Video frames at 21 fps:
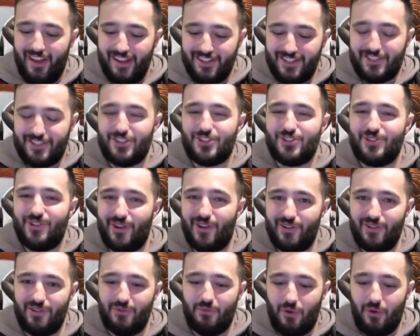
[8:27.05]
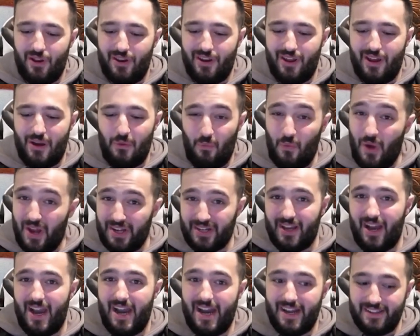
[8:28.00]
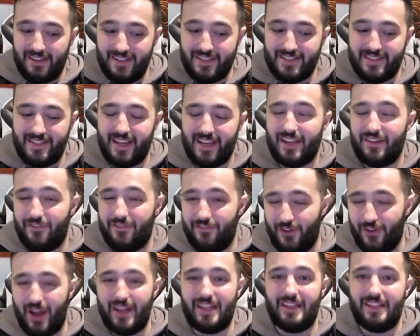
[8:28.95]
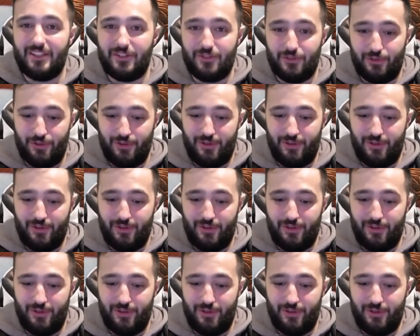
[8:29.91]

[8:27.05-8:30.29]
just to show you what a 1 card in this deck can finally do.